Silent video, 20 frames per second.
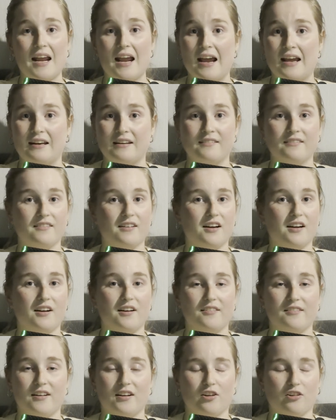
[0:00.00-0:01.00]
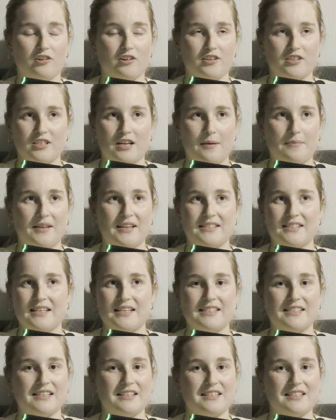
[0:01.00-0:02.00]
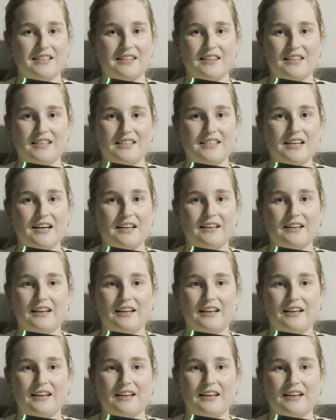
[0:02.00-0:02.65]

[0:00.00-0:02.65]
And a lot of the time that's easier said than done,